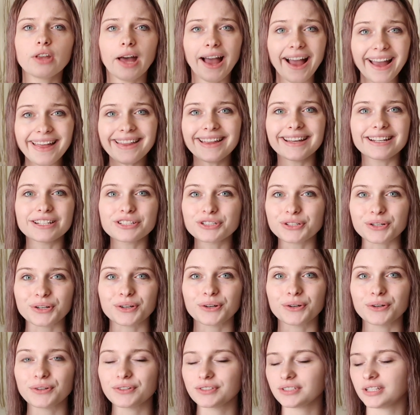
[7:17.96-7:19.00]
the highlight
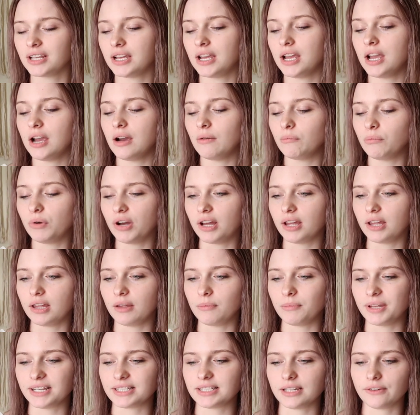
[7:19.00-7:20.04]
circles, but it
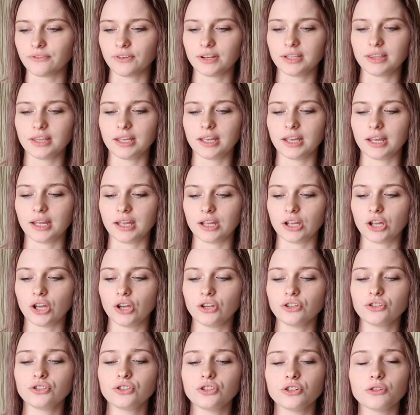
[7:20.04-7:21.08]
makes everything
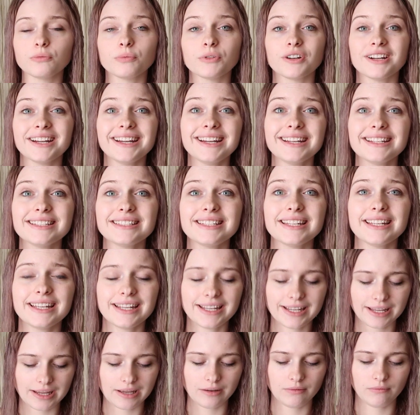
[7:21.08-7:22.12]
super
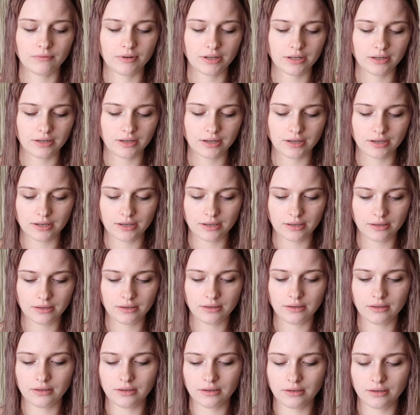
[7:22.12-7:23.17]
easy and whatnot
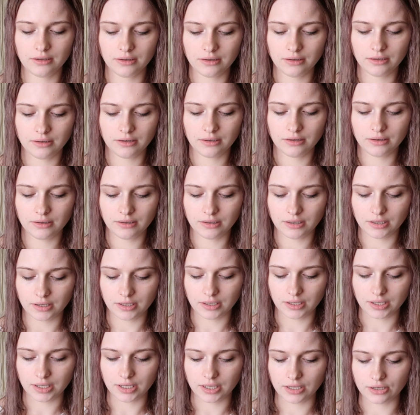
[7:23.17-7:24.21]

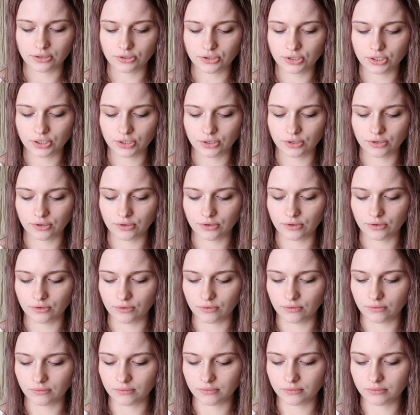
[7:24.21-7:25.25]

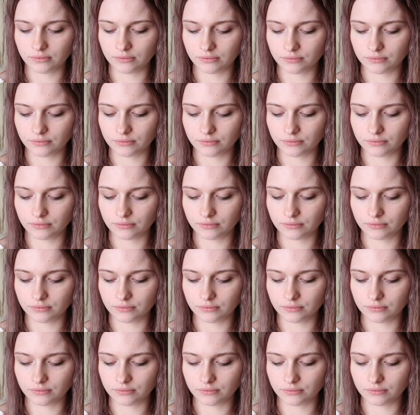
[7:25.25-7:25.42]
into